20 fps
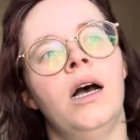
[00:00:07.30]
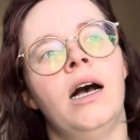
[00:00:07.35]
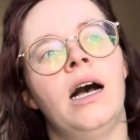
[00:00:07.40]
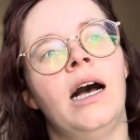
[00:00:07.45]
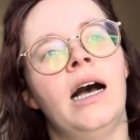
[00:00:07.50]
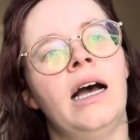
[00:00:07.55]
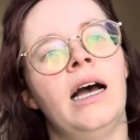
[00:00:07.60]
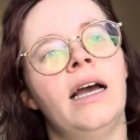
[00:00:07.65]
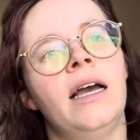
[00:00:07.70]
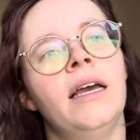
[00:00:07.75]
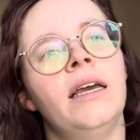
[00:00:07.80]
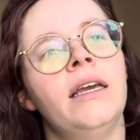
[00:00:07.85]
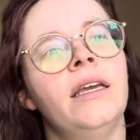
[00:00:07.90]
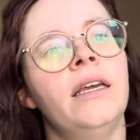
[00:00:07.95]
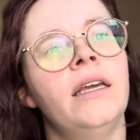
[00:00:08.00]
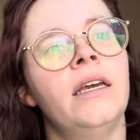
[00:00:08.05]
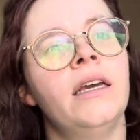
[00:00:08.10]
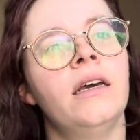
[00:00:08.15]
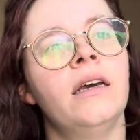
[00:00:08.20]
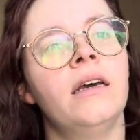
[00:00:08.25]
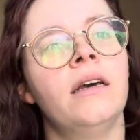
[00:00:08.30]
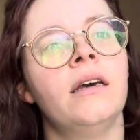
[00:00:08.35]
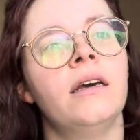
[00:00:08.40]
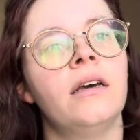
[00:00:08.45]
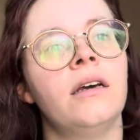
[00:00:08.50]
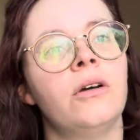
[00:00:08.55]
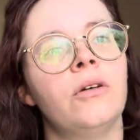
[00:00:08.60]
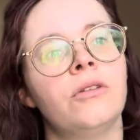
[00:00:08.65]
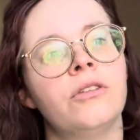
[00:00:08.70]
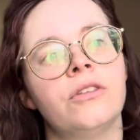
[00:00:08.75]
I
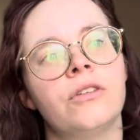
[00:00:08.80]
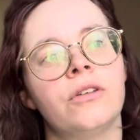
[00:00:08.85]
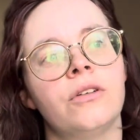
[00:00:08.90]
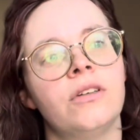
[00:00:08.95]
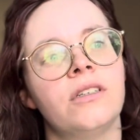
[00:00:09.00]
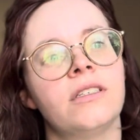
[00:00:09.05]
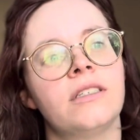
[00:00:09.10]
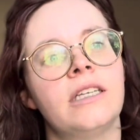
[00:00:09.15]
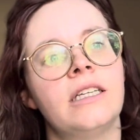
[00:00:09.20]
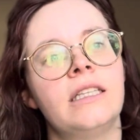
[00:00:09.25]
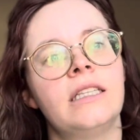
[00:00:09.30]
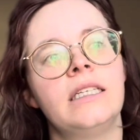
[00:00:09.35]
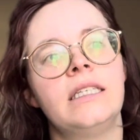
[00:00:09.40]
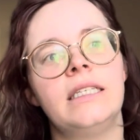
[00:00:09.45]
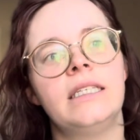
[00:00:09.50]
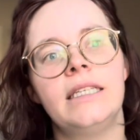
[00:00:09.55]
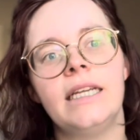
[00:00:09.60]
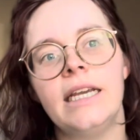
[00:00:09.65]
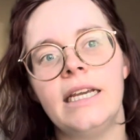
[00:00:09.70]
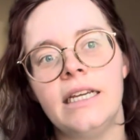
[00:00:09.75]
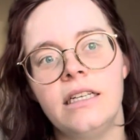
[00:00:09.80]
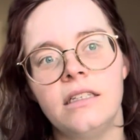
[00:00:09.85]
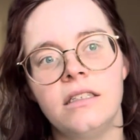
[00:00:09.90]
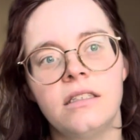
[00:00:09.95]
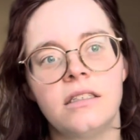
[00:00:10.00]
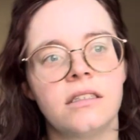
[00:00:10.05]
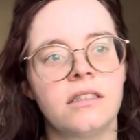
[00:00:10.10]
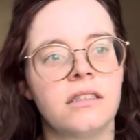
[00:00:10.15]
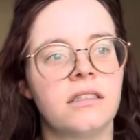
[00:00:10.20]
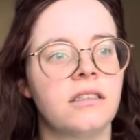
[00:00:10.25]
was gonna say the
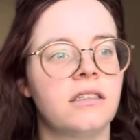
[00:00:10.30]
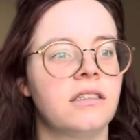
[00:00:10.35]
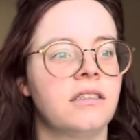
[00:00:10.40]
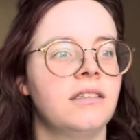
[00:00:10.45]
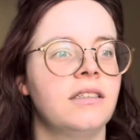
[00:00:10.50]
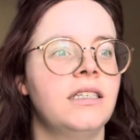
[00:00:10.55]
date,